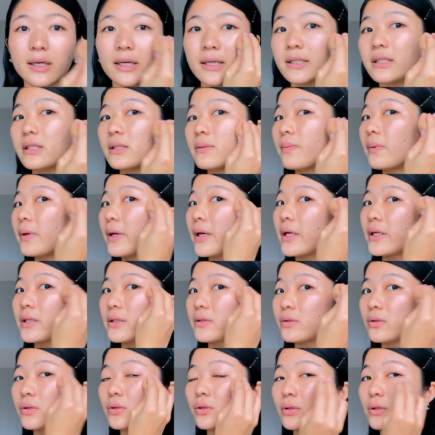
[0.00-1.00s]
it's being
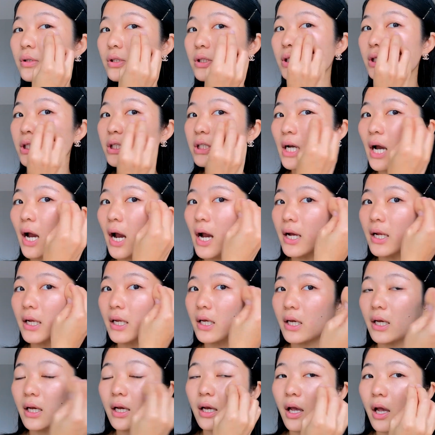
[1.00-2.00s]
too
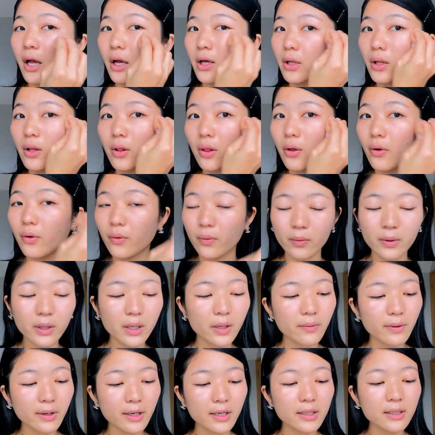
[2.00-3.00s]
shiny and
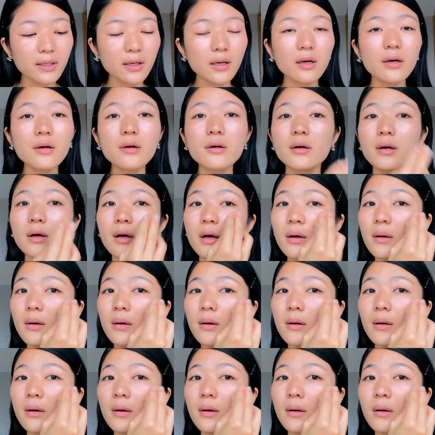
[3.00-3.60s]
glowy right now,